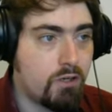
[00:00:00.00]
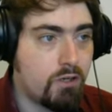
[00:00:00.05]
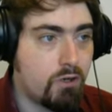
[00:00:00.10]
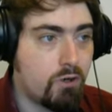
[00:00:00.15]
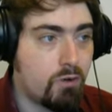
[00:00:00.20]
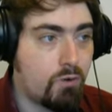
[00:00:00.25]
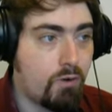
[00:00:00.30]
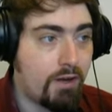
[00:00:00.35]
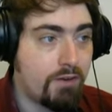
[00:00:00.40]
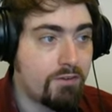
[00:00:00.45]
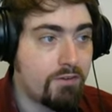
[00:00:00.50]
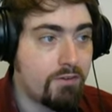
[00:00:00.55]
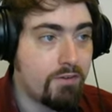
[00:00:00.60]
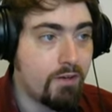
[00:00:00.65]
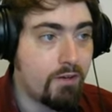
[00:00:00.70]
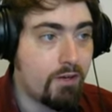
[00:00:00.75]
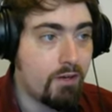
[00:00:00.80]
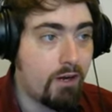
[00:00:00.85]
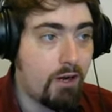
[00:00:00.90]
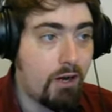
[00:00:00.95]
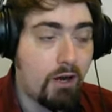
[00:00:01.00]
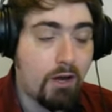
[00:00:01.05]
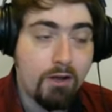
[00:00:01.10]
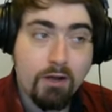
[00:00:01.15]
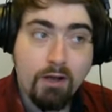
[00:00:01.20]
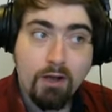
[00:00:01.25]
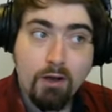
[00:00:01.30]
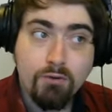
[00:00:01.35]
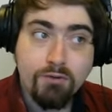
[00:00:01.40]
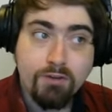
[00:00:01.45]
who hasn't, uh,
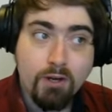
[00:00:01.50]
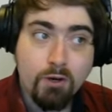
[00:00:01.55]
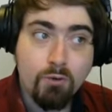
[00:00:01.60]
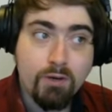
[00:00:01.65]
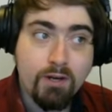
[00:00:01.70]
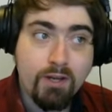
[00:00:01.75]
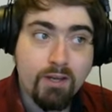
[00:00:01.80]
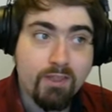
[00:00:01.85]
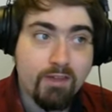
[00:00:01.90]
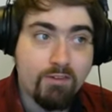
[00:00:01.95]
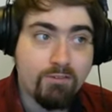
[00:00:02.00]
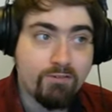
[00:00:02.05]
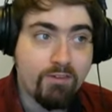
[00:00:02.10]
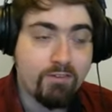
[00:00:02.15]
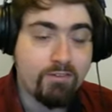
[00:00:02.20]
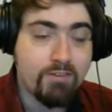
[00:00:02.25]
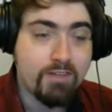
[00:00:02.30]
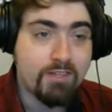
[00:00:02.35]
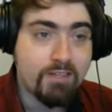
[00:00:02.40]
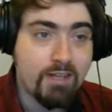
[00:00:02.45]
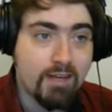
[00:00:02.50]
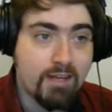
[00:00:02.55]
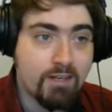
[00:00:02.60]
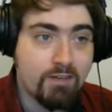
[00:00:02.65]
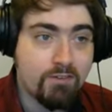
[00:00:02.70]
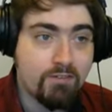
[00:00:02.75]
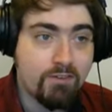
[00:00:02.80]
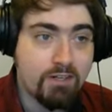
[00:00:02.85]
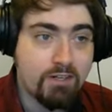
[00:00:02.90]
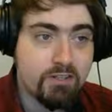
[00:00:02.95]
who only at that very
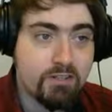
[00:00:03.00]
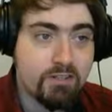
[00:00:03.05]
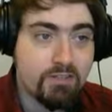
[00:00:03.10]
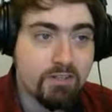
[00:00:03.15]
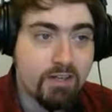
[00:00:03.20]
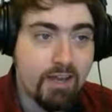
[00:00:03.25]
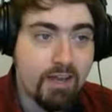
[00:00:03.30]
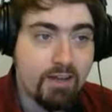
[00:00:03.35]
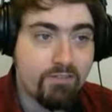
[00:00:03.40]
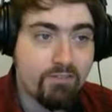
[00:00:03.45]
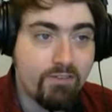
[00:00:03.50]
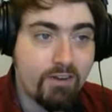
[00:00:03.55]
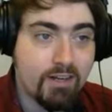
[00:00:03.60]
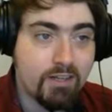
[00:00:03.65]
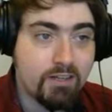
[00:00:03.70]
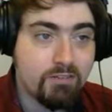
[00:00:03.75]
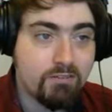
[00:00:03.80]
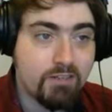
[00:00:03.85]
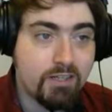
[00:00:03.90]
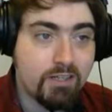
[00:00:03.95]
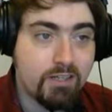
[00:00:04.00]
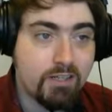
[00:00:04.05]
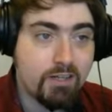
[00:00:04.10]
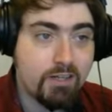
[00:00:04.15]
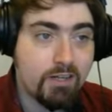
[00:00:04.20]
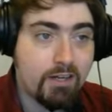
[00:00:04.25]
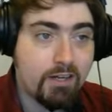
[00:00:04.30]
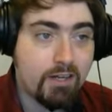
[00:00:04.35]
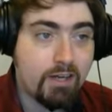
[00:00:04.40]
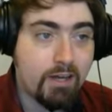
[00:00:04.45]
second finished his air factory,
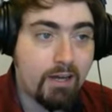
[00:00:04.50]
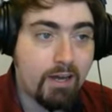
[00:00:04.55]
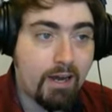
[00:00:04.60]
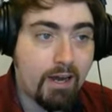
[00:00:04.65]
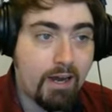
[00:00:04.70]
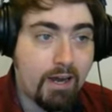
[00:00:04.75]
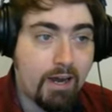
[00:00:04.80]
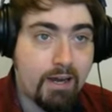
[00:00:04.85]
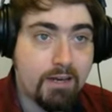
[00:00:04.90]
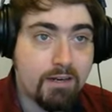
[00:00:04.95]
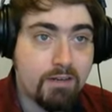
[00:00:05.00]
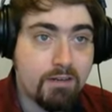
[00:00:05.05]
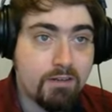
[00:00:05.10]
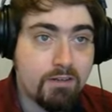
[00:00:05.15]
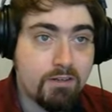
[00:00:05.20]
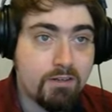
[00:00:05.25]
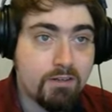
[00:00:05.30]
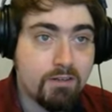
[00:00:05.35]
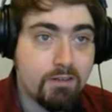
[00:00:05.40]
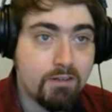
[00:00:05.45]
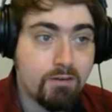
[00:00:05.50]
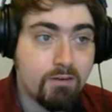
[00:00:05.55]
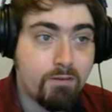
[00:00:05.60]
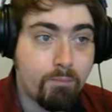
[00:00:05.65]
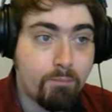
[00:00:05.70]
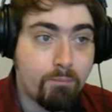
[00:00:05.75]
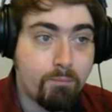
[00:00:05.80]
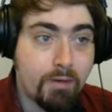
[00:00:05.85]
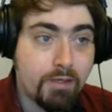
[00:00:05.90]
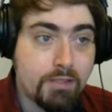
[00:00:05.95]
and
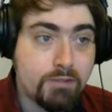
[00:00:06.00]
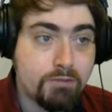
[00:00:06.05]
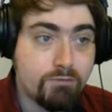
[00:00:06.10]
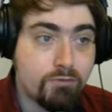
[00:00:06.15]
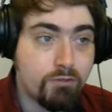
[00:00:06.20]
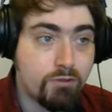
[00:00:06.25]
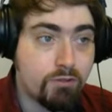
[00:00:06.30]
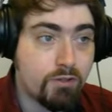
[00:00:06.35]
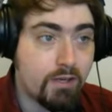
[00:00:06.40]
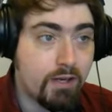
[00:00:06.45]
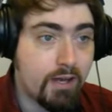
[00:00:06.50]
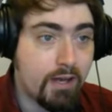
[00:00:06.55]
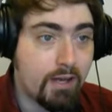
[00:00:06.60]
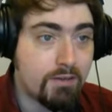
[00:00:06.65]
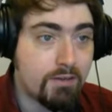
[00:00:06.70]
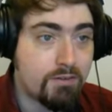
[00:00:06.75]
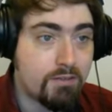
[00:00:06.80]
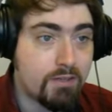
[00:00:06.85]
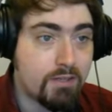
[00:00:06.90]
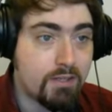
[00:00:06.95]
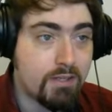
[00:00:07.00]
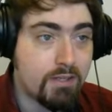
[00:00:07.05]
Balfron hasn't